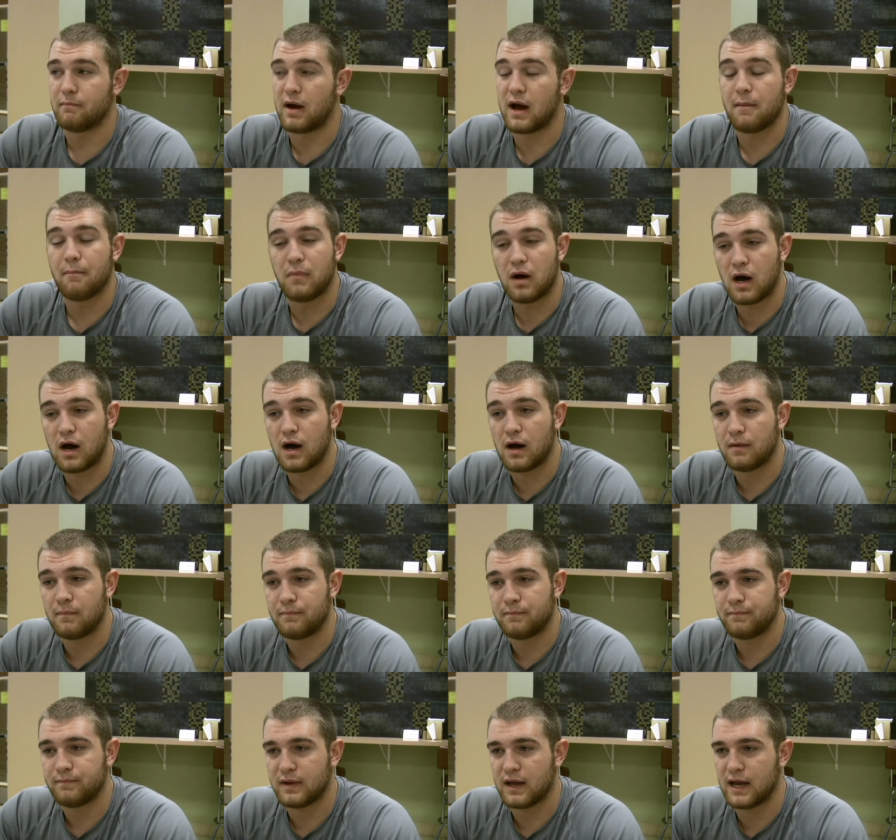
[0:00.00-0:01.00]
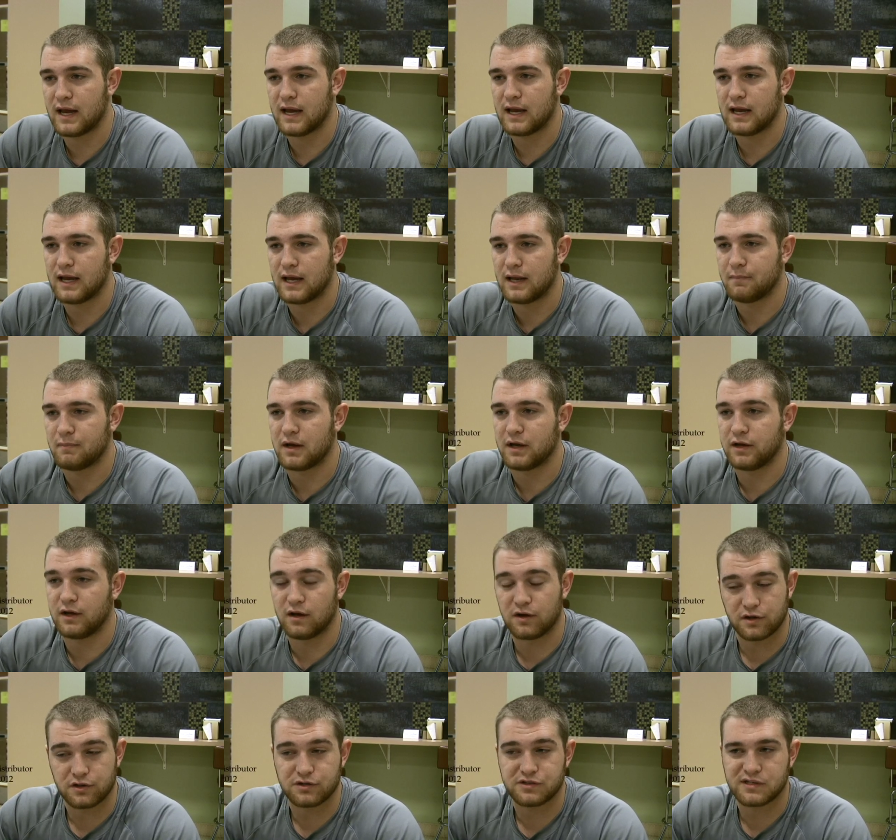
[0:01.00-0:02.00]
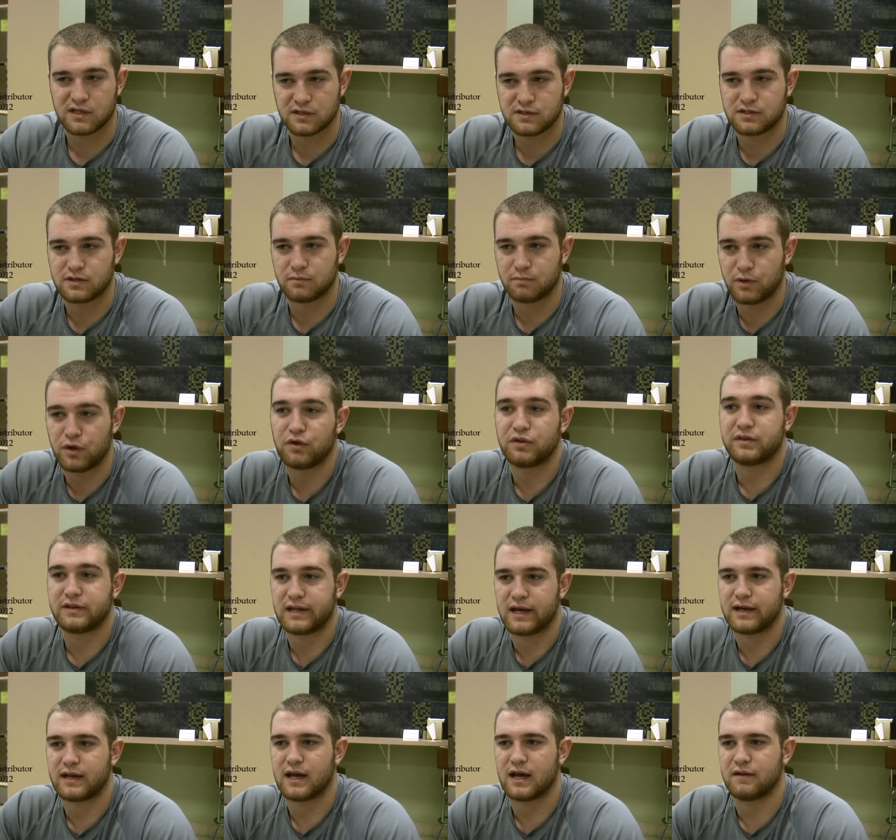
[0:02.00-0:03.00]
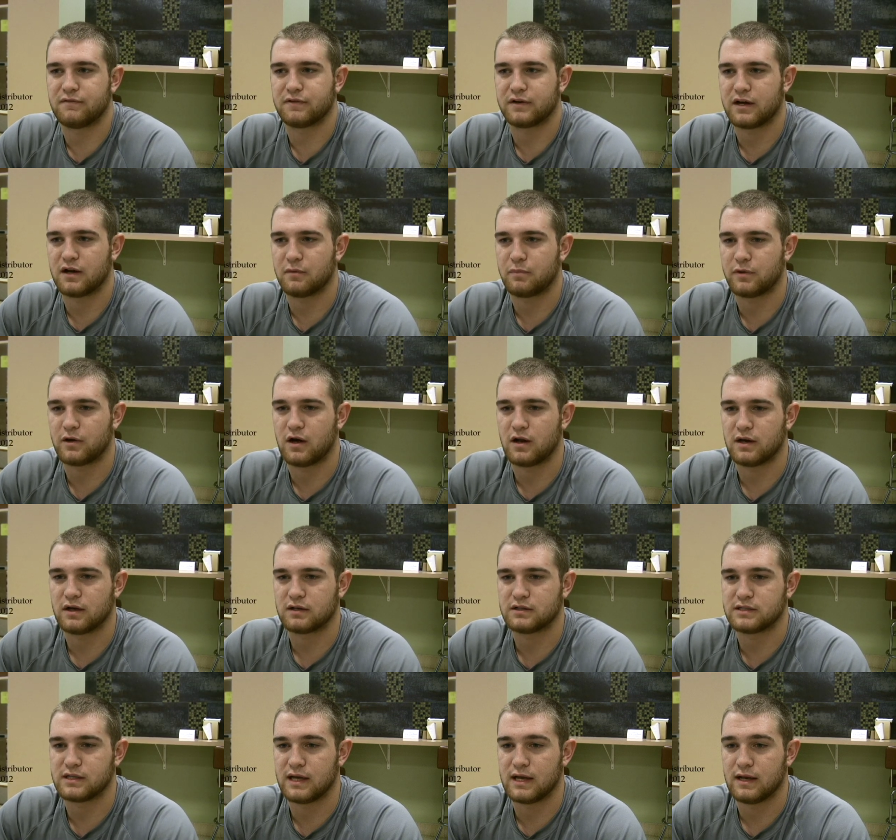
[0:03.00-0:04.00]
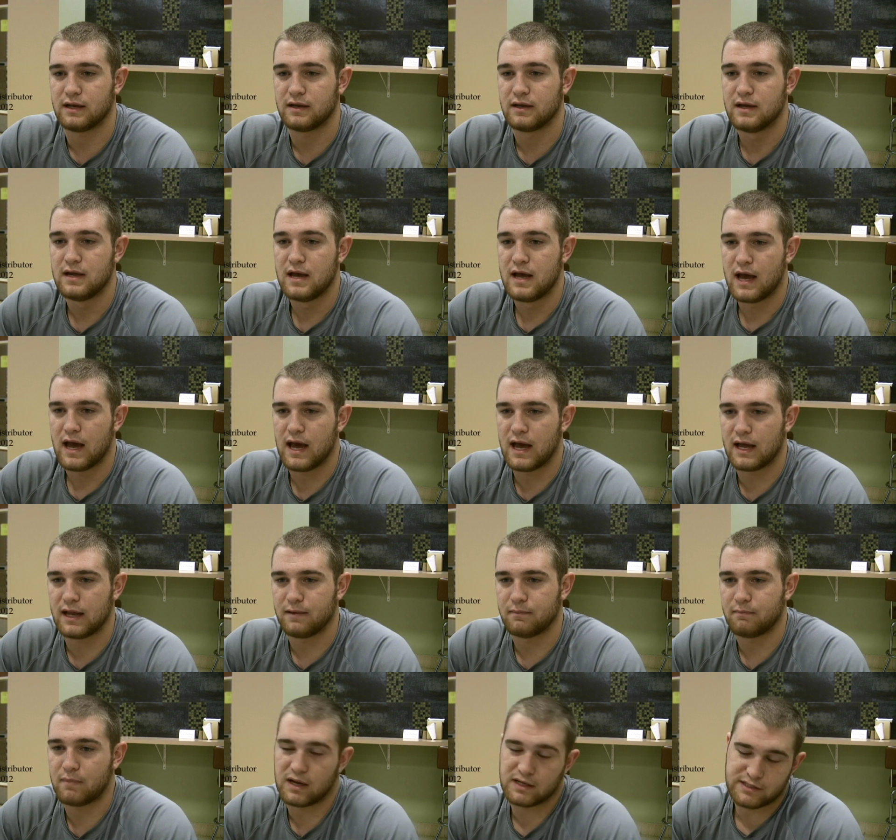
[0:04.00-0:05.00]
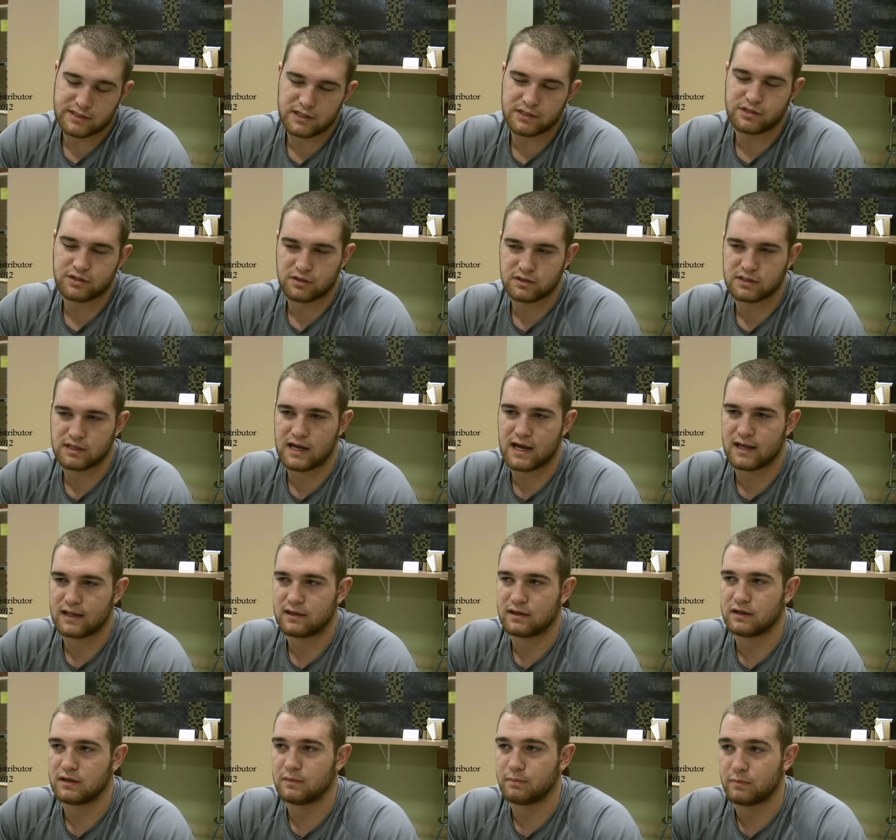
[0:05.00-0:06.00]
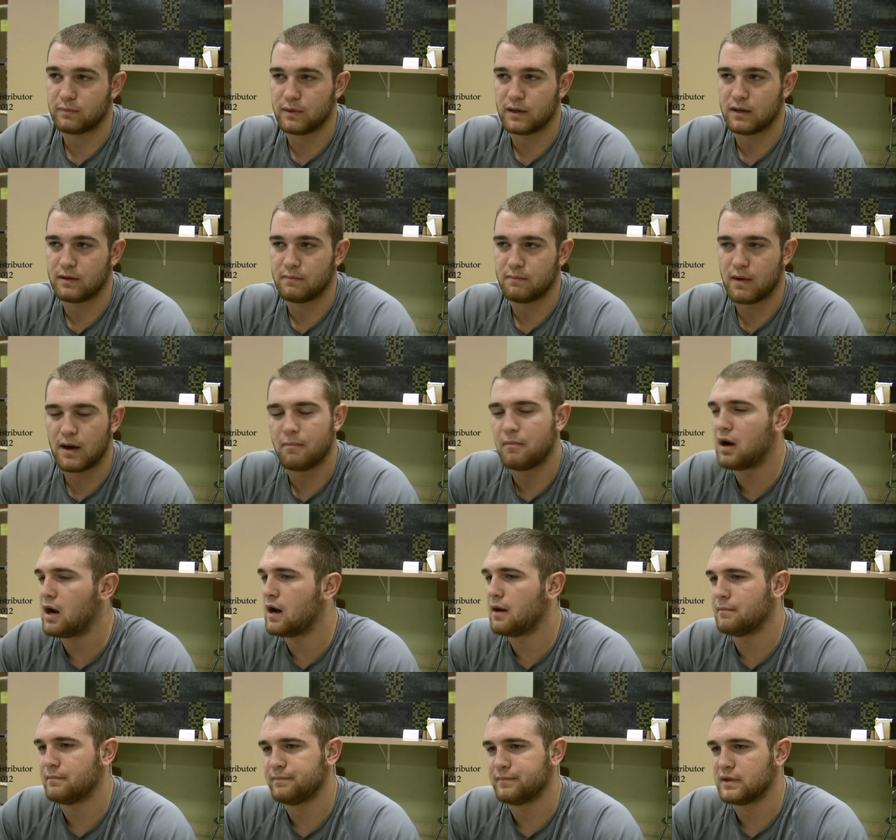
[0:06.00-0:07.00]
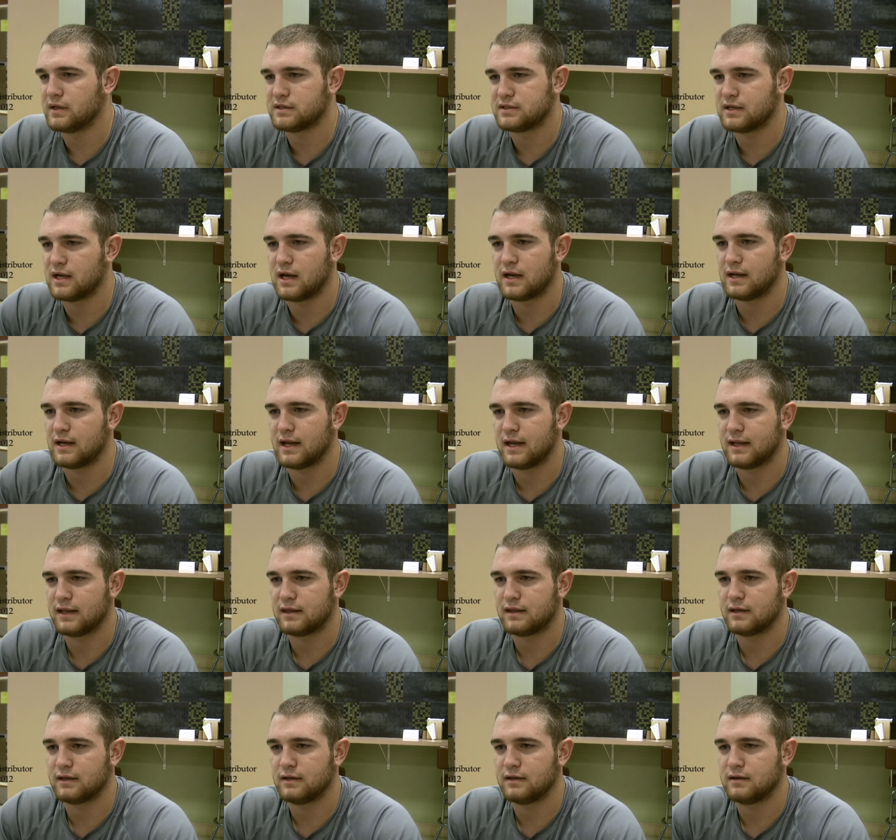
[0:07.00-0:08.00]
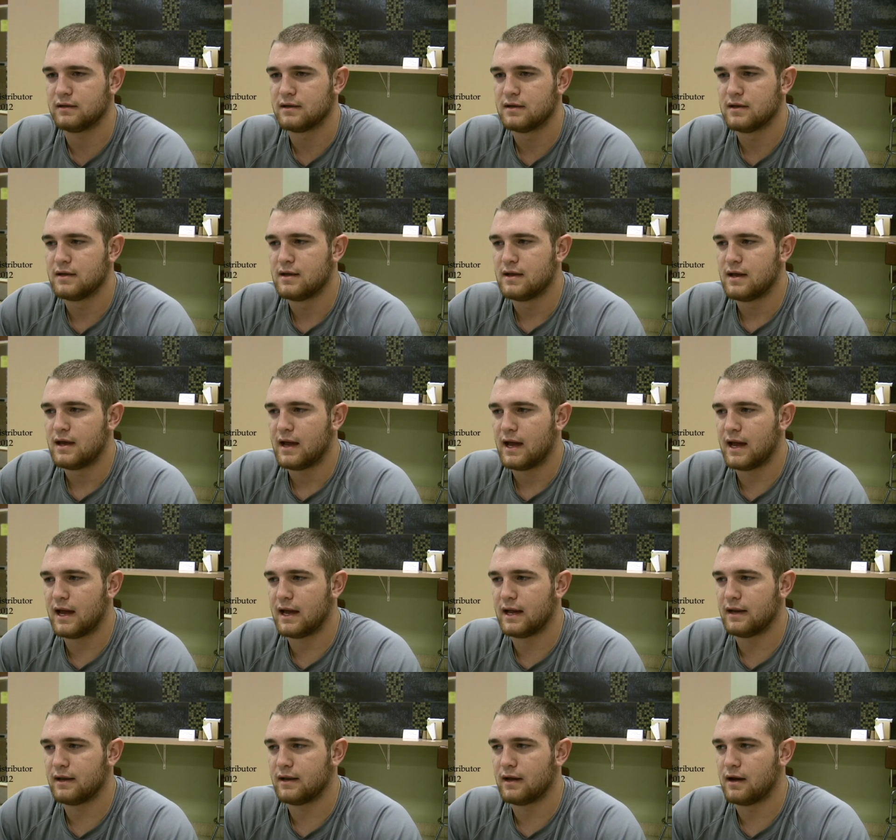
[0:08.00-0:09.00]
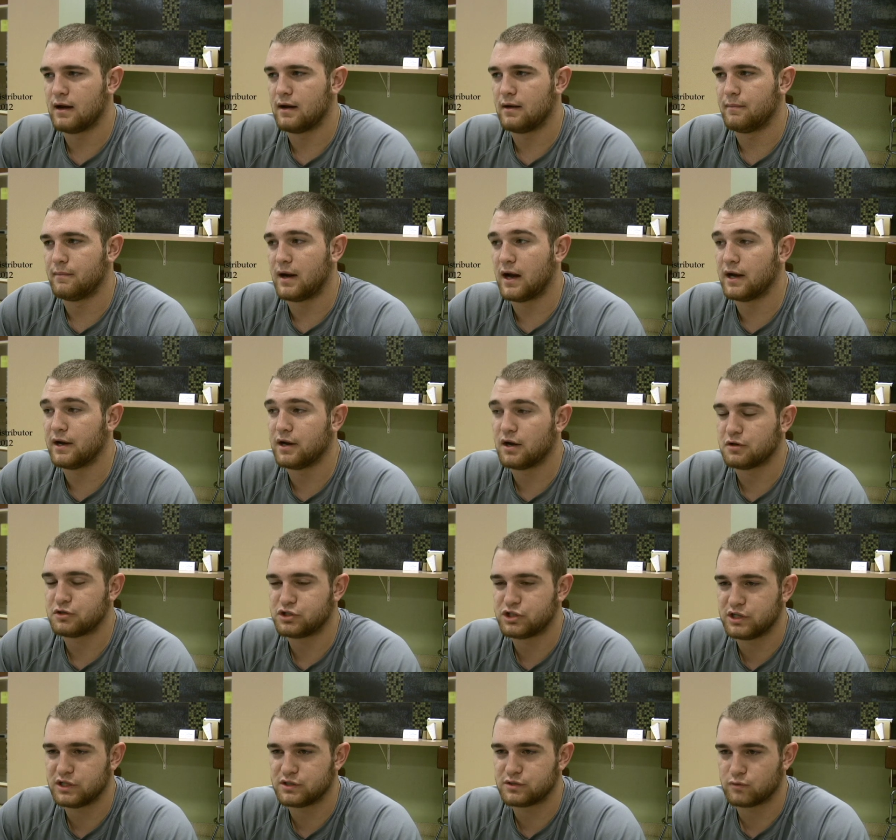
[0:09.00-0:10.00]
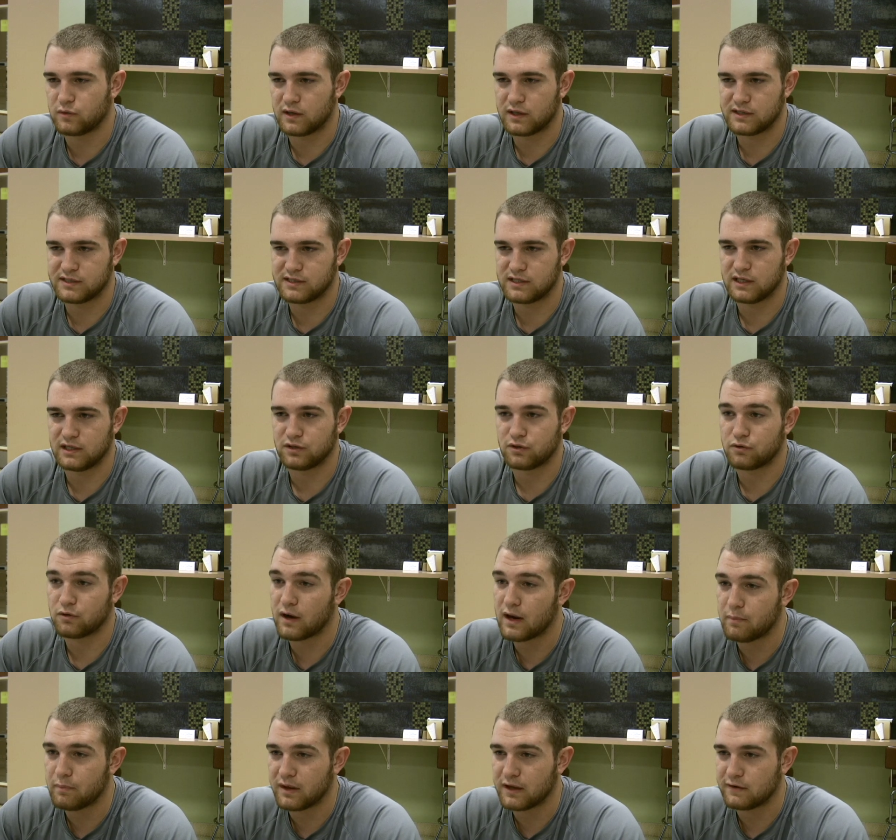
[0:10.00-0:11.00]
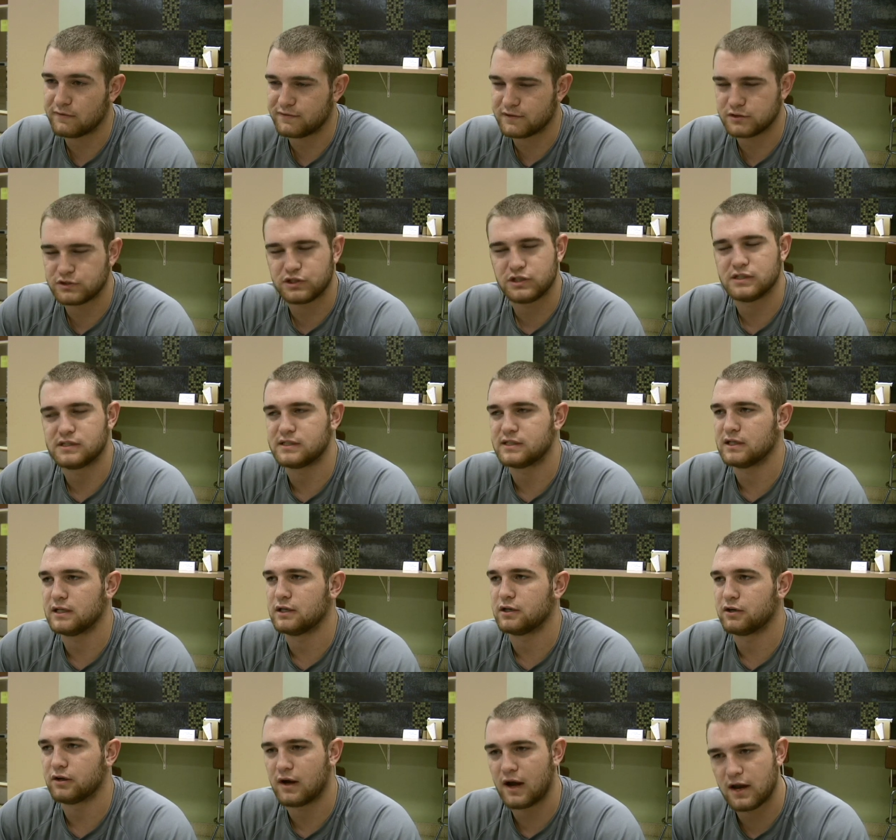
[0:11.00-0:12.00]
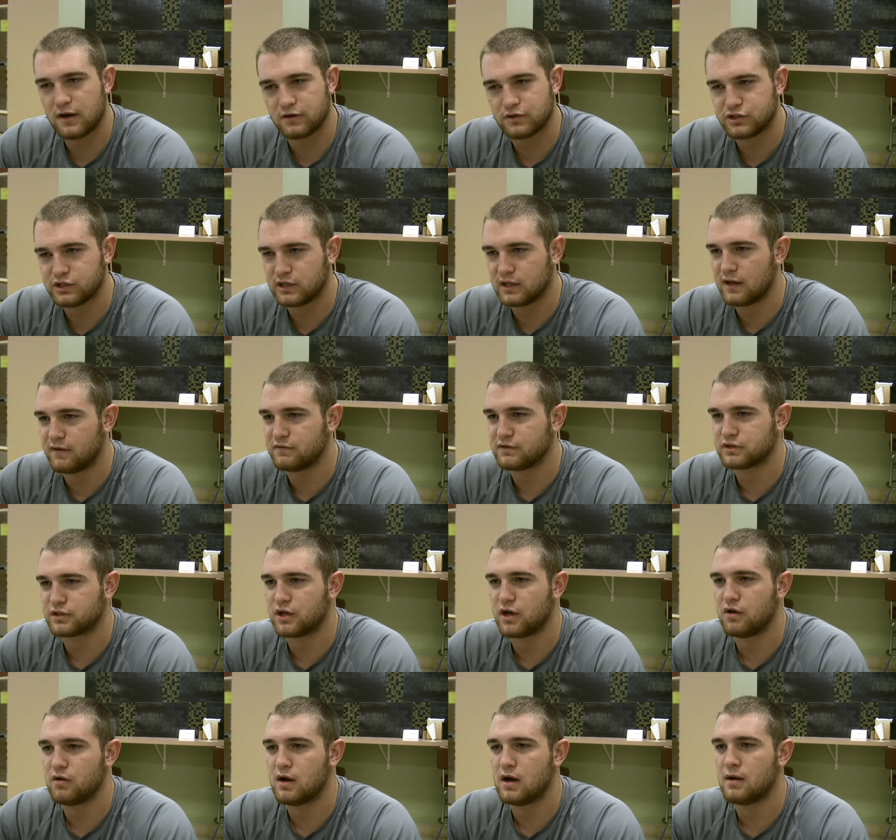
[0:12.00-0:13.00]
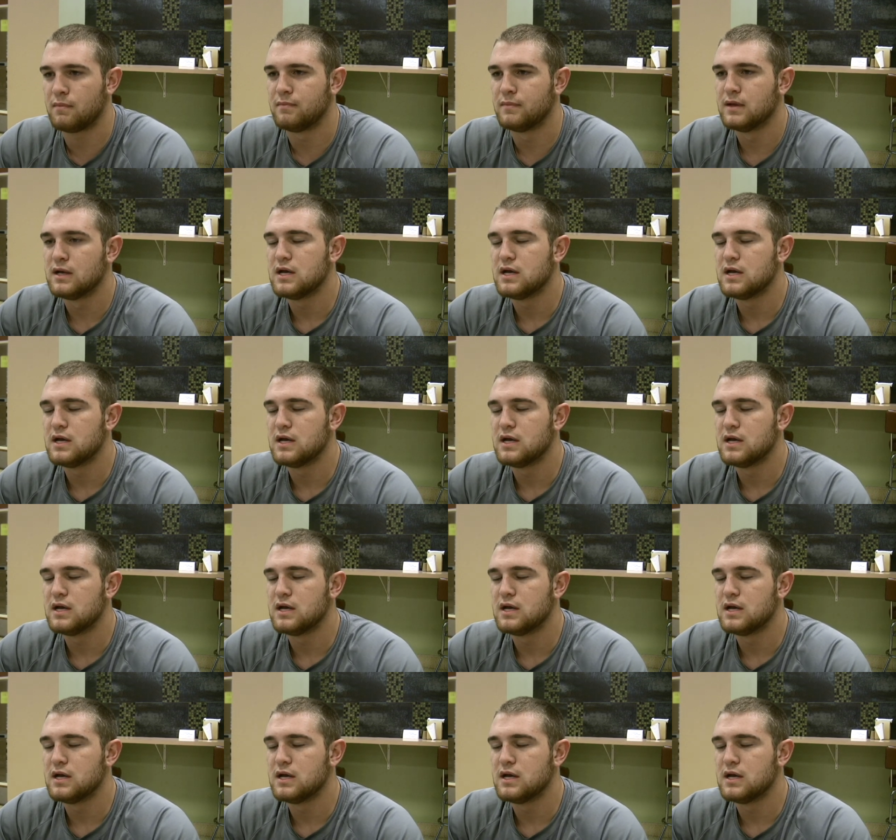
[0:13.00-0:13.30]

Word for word: My mom and, and my younger sister both take Advocare products, and, and my sister is an athlete, but my mom is not an athlete. And um, I know she's really seen great benefits. She's seen her energy levels go up.